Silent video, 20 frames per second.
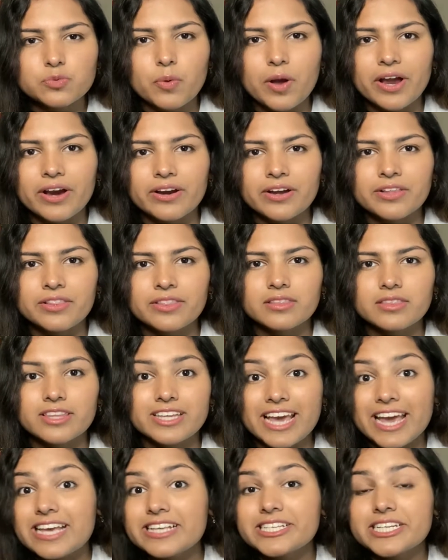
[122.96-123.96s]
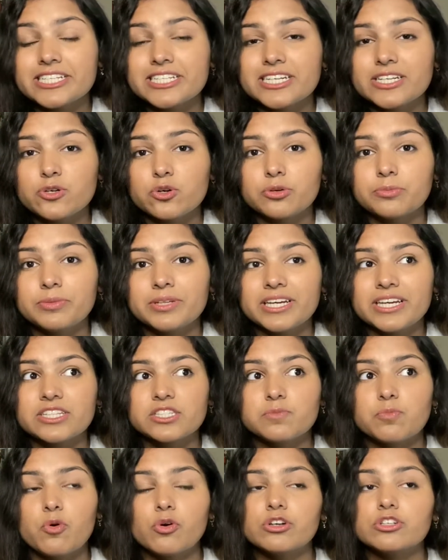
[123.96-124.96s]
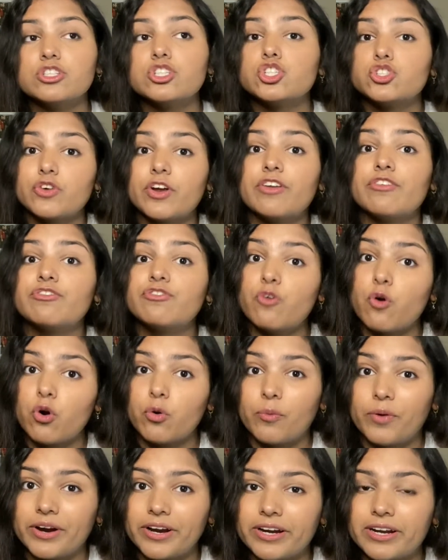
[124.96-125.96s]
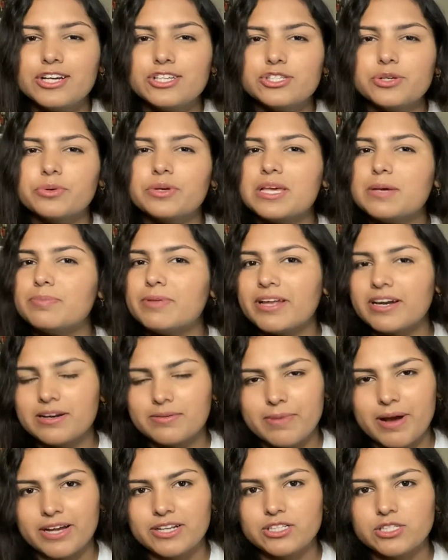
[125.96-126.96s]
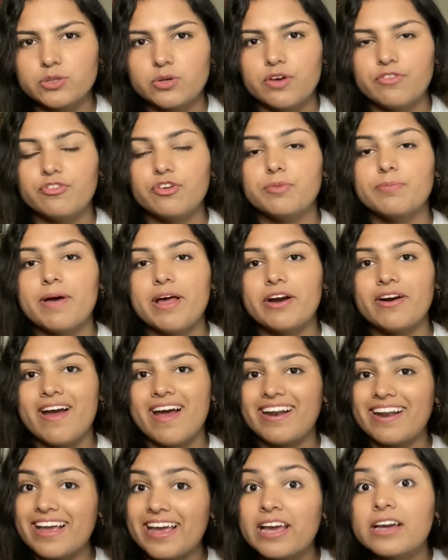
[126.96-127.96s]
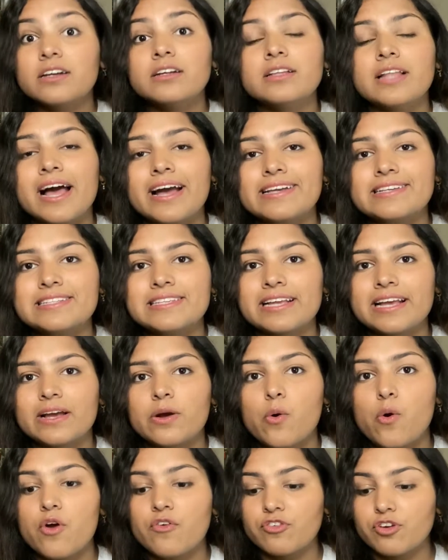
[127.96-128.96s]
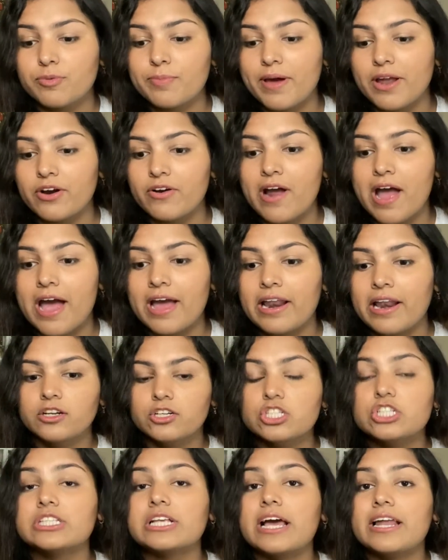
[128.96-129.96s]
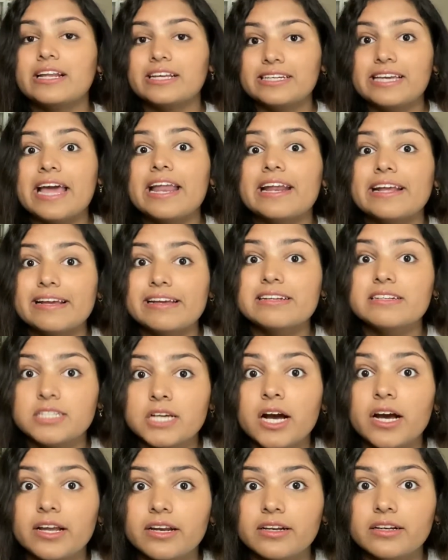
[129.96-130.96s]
where in the ACT normally it's more straightforward. So keep that in mind too if you're better at analyzing or if you're better at just kind of getting it done.